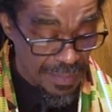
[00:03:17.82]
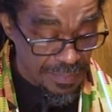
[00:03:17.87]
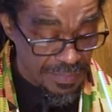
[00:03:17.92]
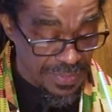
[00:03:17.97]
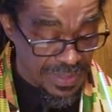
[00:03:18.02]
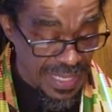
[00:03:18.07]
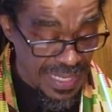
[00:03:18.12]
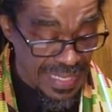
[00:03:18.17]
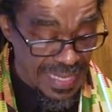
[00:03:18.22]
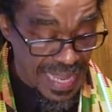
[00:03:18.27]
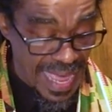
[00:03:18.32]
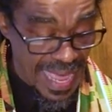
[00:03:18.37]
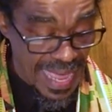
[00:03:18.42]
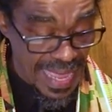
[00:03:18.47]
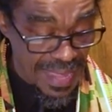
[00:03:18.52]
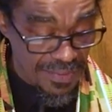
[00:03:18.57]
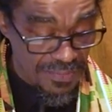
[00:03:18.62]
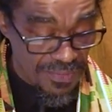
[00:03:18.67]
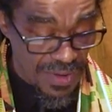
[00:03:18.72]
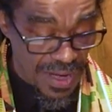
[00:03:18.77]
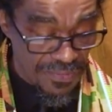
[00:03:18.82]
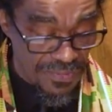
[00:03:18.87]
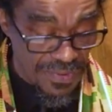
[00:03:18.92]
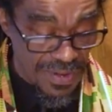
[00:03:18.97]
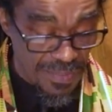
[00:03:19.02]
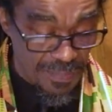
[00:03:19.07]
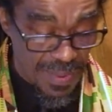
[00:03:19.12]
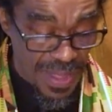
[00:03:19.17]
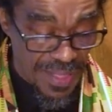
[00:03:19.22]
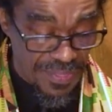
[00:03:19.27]
Today,
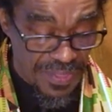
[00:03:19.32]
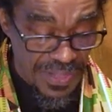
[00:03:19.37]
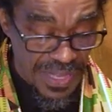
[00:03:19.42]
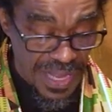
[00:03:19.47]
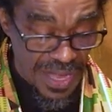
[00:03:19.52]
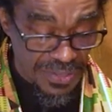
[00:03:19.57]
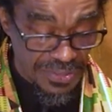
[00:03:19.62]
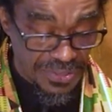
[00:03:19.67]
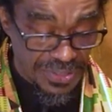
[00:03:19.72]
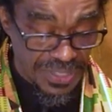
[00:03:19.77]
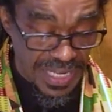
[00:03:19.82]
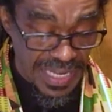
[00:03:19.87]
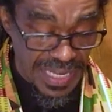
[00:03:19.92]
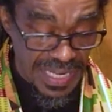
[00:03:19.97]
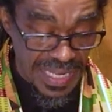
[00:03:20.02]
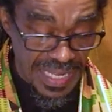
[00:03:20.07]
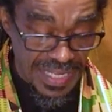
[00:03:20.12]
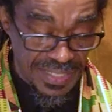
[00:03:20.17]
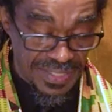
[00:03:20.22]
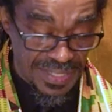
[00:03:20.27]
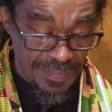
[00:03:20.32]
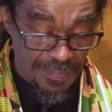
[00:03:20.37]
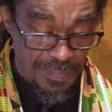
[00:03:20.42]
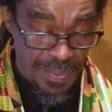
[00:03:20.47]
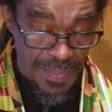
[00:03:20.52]
Reverend Beth Nelson is the...